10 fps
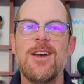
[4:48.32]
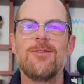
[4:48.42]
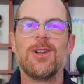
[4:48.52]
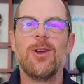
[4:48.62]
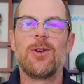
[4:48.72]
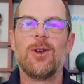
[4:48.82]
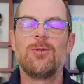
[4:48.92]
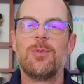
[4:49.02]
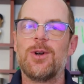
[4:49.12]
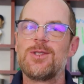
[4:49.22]
For LowCo
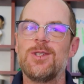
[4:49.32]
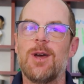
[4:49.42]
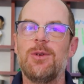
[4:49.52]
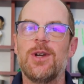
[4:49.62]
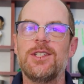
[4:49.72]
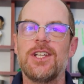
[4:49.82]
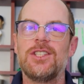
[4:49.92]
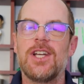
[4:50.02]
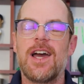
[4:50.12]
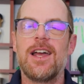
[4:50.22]
Sports and
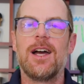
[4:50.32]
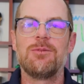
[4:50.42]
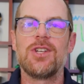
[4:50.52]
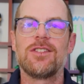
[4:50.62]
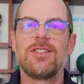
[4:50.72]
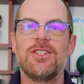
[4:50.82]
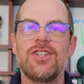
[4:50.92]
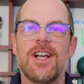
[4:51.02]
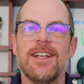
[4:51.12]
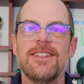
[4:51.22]
WHHI, I'm Justin
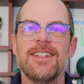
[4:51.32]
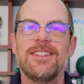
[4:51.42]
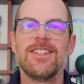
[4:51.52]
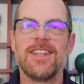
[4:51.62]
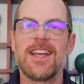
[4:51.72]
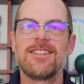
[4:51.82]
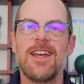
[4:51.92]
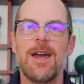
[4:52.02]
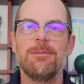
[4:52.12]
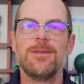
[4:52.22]
Jarrett. Until next
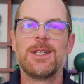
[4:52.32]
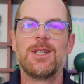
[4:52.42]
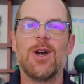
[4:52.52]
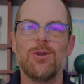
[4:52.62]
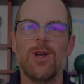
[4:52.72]
time, go